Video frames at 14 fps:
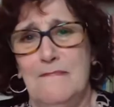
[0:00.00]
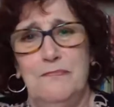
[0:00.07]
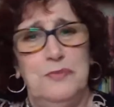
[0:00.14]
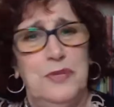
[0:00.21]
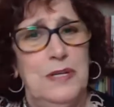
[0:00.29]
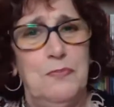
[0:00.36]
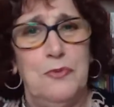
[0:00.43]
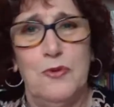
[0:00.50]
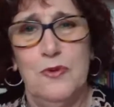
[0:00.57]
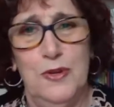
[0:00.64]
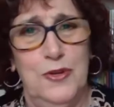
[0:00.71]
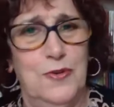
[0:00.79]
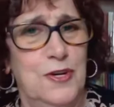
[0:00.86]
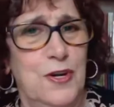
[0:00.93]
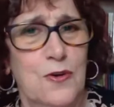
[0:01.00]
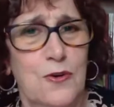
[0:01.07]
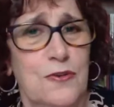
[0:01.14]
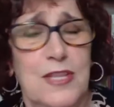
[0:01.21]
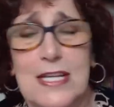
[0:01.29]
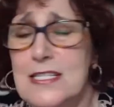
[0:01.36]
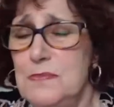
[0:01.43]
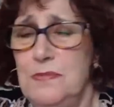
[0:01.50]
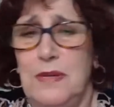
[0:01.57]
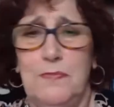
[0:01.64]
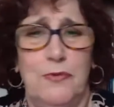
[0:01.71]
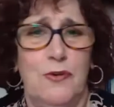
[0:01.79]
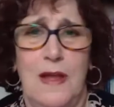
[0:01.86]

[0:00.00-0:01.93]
people you know, there's people